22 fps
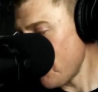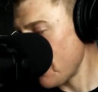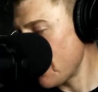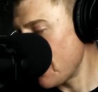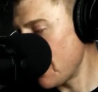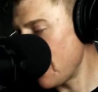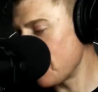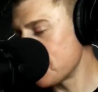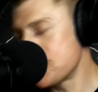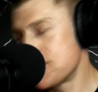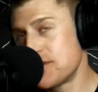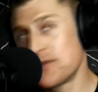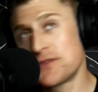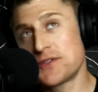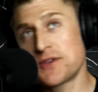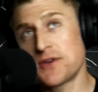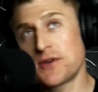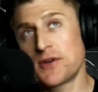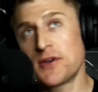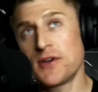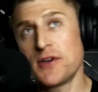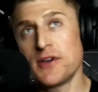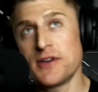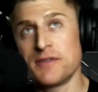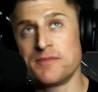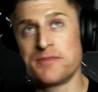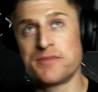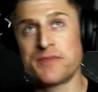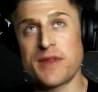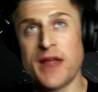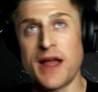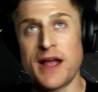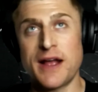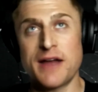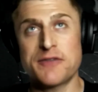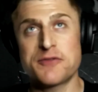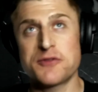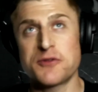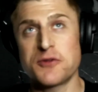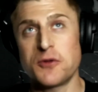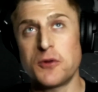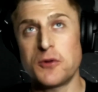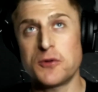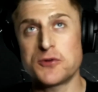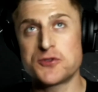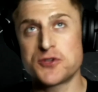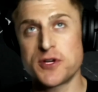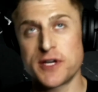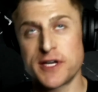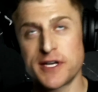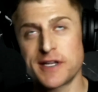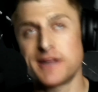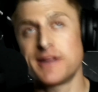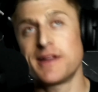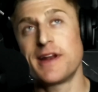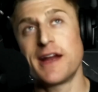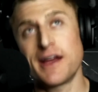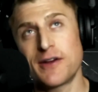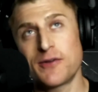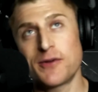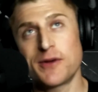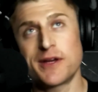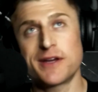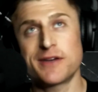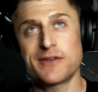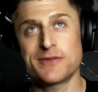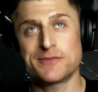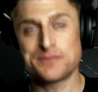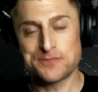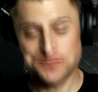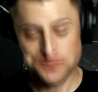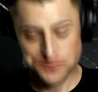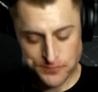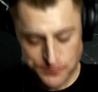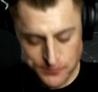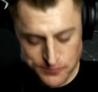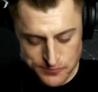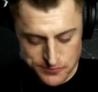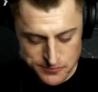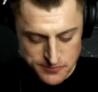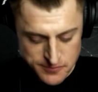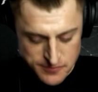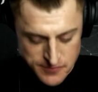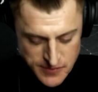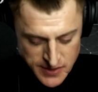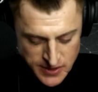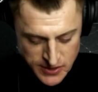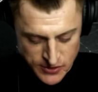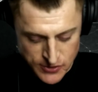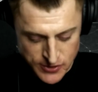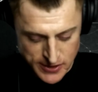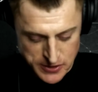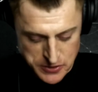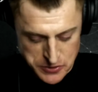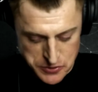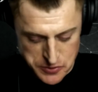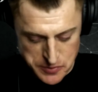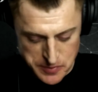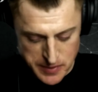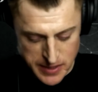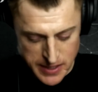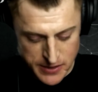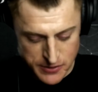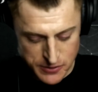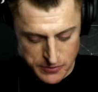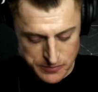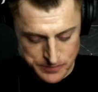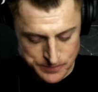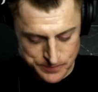I was doing so good. I got through the whole drink and then I crinkled the bottle.